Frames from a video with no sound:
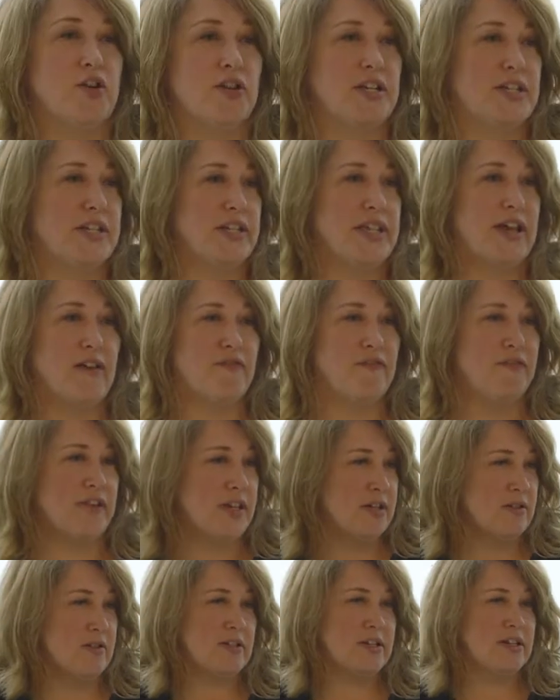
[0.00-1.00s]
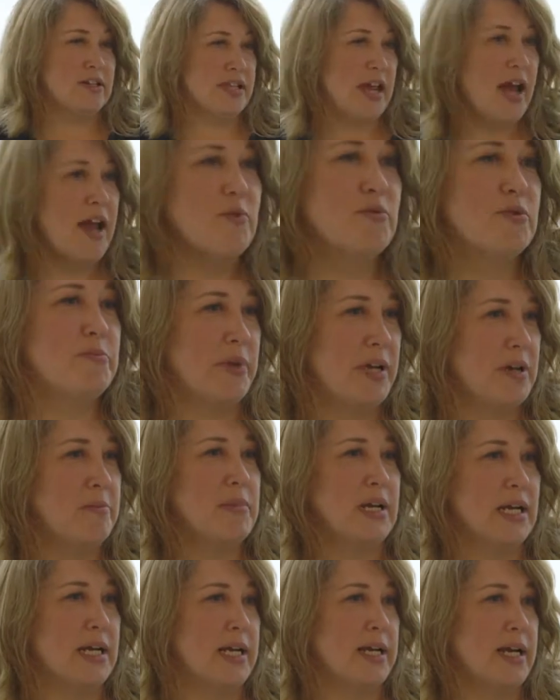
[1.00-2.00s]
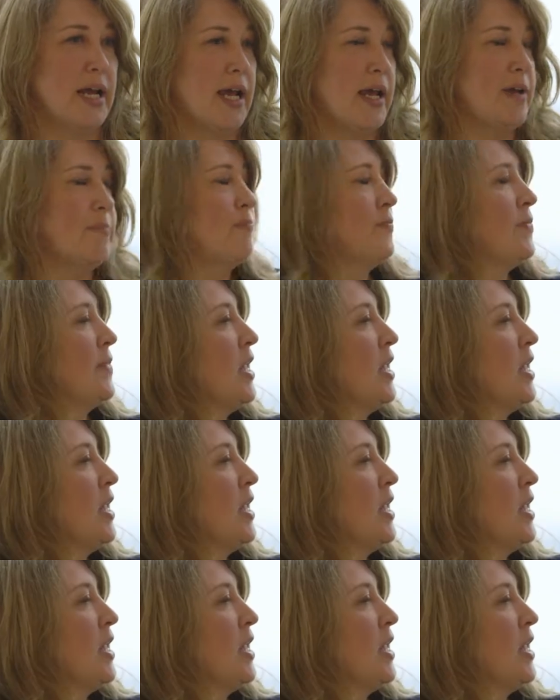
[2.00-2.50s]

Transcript: got into that field because I would be a millionaire.